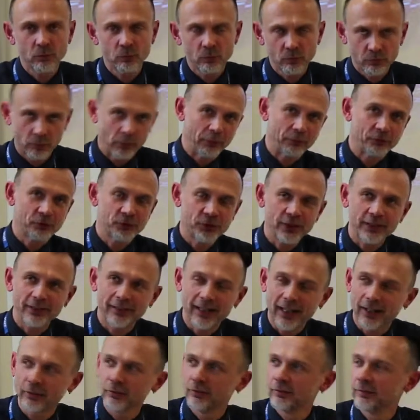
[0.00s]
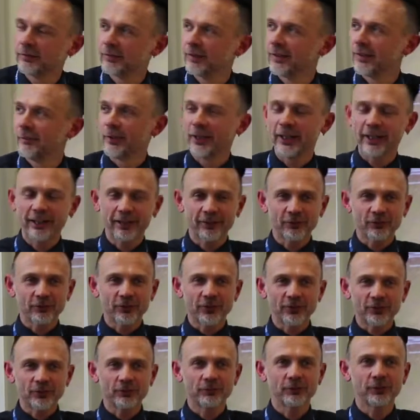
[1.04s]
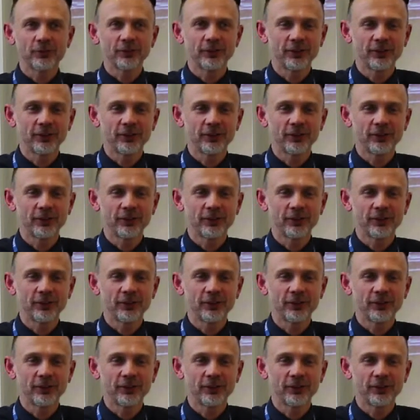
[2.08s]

an English teacher,